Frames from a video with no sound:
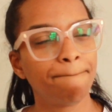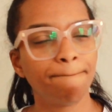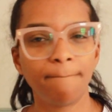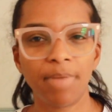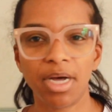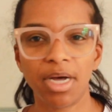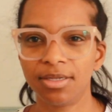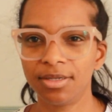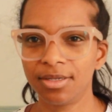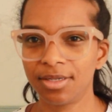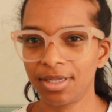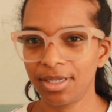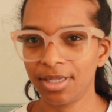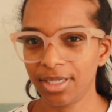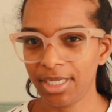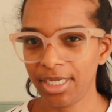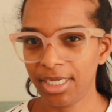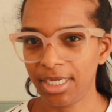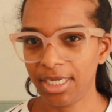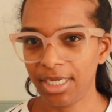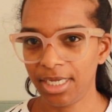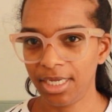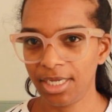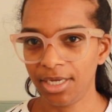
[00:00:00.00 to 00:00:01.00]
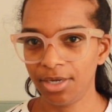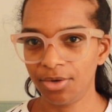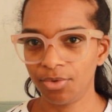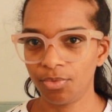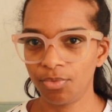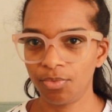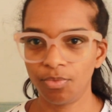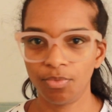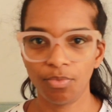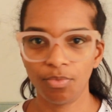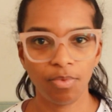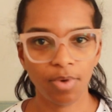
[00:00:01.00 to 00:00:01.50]
monthly
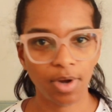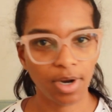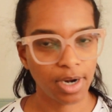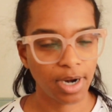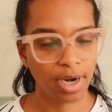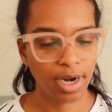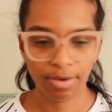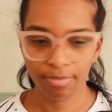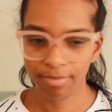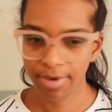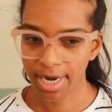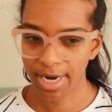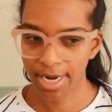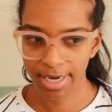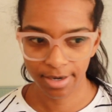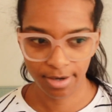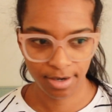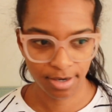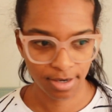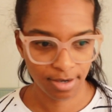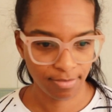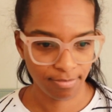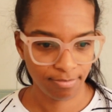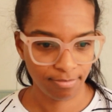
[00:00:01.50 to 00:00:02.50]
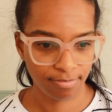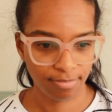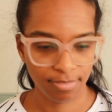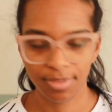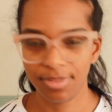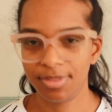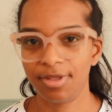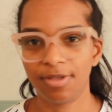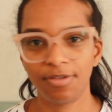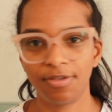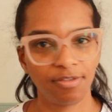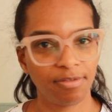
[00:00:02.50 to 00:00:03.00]
what I read
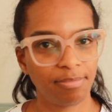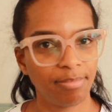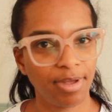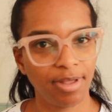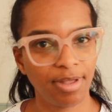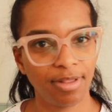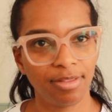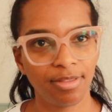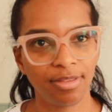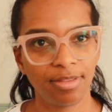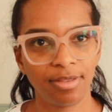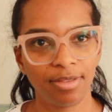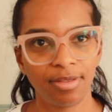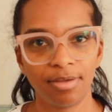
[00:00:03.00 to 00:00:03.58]
this month.